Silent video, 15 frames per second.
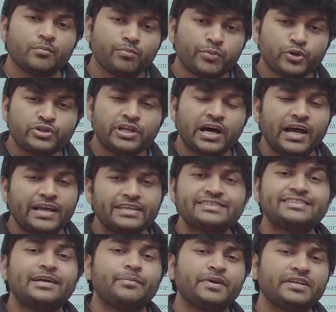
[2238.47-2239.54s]
Buddha is
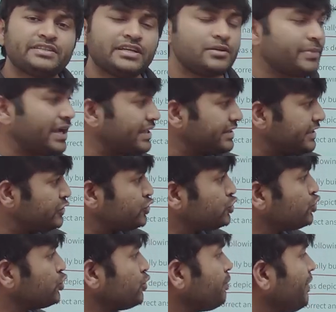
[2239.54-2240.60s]
depicted by this
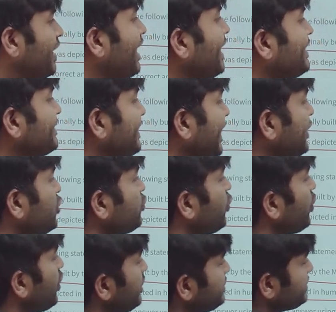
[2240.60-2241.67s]
stupa and that was